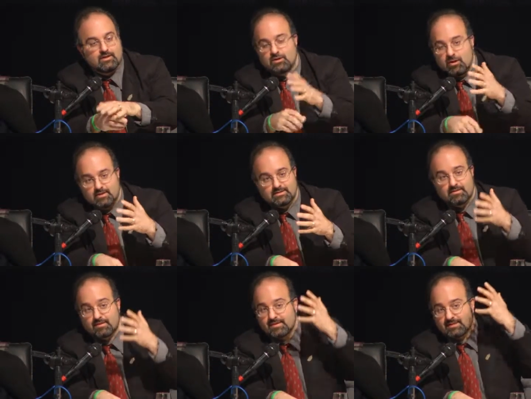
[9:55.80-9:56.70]
Not
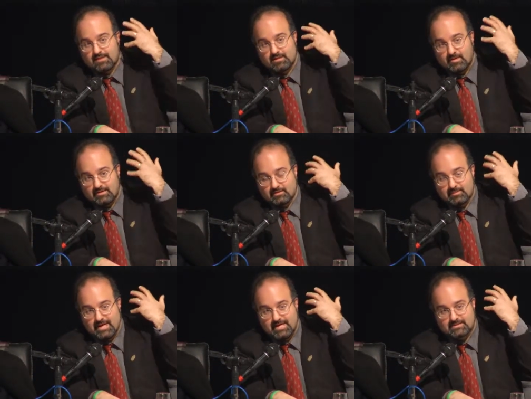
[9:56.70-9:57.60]
thinking about the
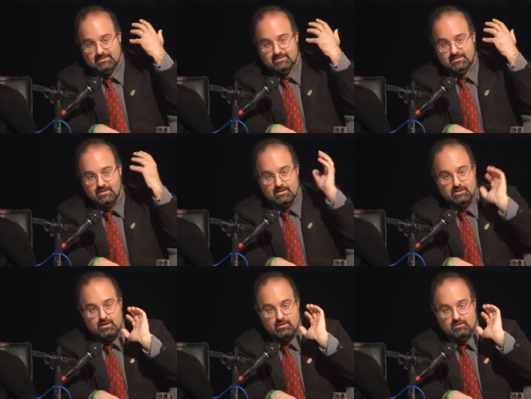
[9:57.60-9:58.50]
past,
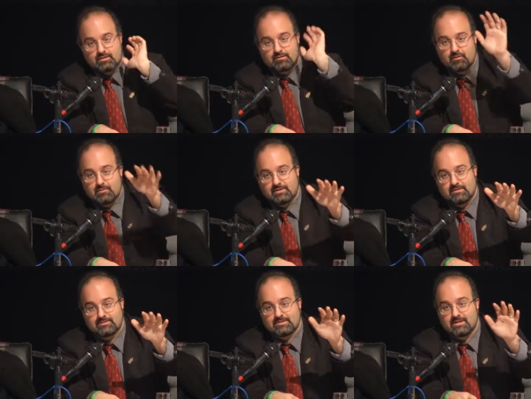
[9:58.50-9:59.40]
not throwing
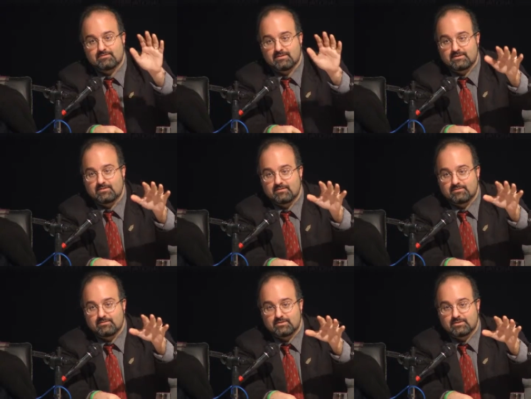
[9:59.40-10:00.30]
yourself into the
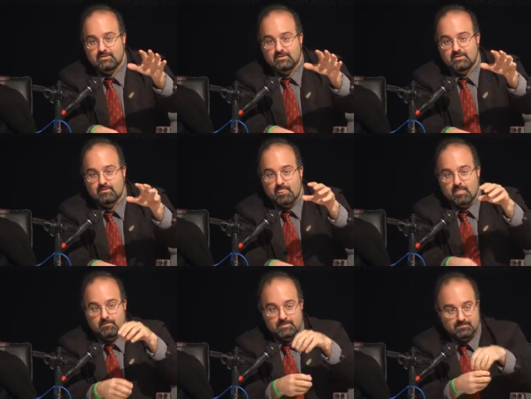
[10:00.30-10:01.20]
future,
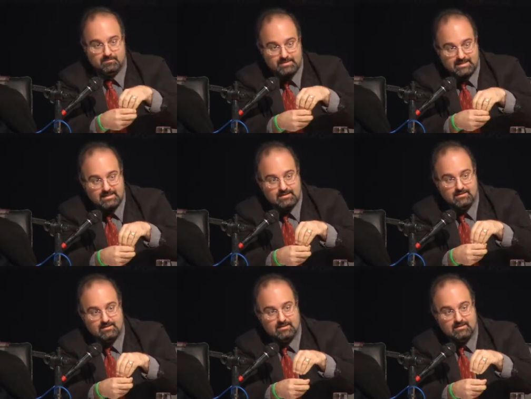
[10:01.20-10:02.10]
but
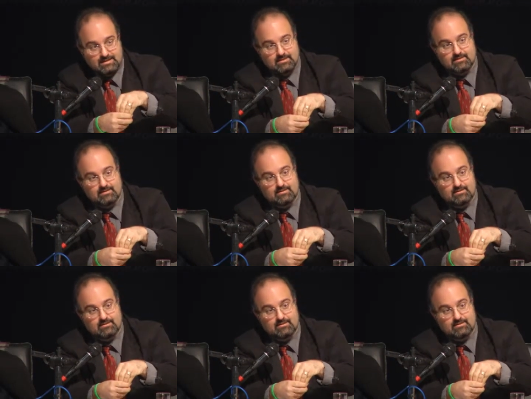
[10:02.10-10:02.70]
being here.